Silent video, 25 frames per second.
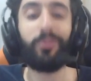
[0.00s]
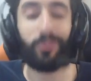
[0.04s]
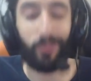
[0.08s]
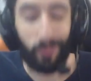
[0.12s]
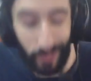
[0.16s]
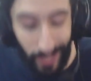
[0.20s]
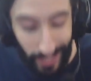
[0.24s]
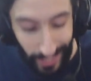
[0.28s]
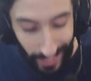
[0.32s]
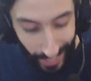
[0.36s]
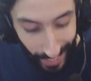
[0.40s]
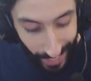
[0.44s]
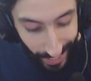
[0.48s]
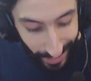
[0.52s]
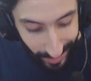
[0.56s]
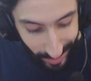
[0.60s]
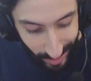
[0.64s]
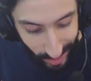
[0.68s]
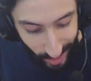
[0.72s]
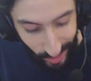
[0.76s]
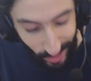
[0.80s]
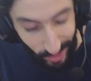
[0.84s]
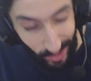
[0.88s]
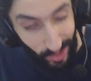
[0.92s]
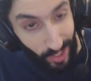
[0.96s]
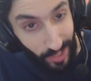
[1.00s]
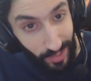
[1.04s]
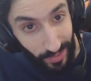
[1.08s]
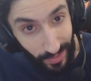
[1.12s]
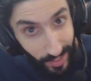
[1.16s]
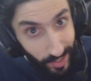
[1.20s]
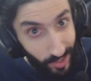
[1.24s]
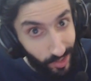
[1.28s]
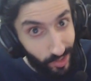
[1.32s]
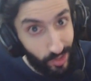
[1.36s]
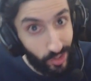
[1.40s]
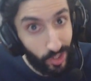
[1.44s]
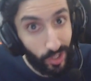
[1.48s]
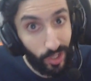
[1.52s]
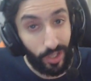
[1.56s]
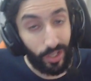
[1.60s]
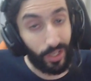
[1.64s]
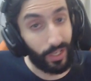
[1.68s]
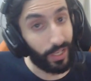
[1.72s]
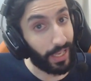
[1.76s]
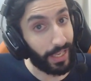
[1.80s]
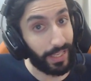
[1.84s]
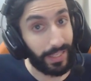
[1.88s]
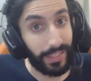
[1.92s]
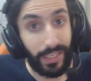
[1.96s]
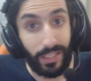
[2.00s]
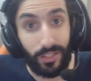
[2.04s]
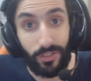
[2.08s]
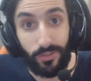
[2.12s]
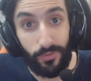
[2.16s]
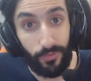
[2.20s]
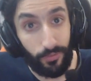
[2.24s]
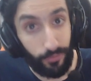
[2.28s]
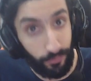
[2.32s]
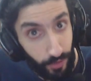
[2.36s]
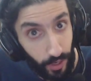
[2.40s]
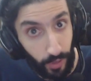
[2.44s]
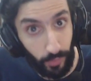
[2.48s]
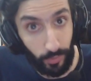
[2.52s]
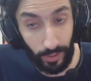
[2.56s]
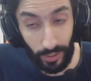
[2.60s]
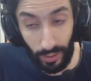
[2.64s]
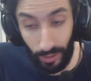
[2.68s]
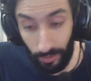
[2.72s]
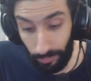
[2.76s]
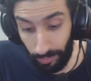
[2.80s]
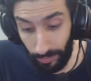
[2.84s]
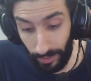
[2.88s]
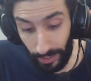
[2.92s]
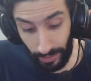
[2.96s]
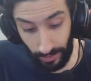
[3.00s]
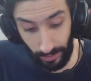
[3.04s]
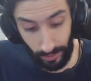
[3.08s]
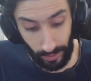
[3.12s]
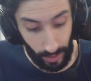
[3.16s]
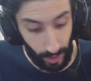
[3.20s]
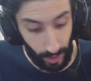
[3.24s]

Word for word: You get access to Ninja. It gets very complex.